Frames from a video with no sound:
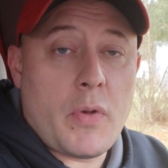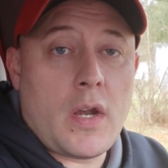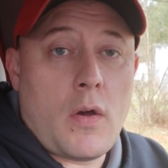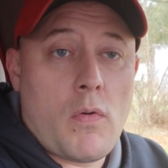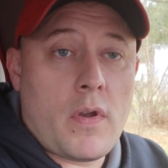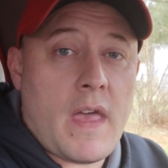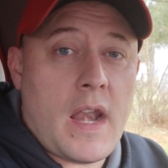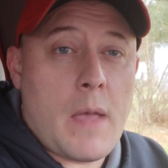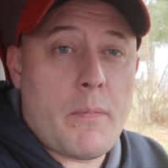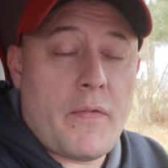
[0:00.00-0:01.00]
will get a hold of
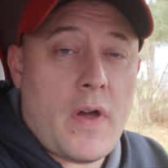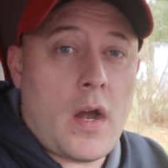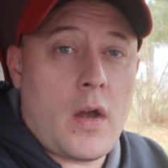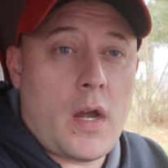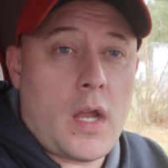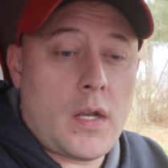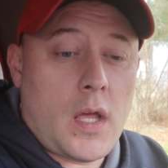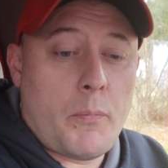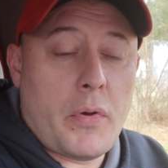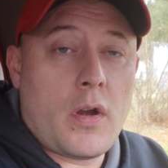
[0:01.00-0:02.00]
that amplifier
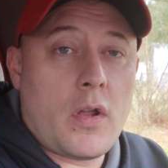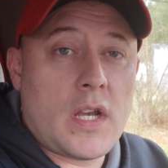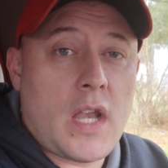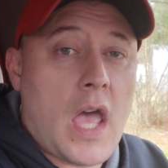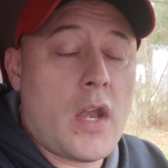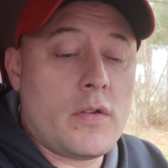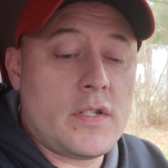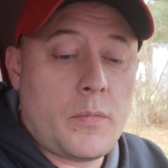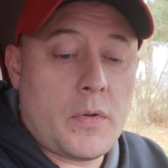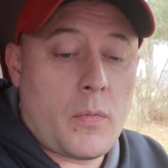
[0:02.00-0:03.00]
and put it on a dyno
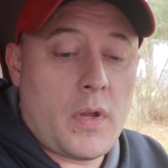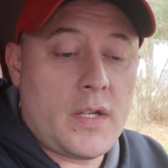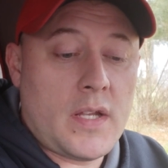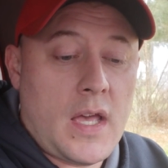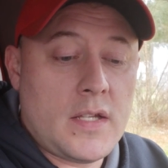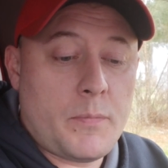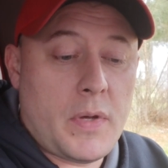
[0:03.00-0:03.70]
and see what it really does.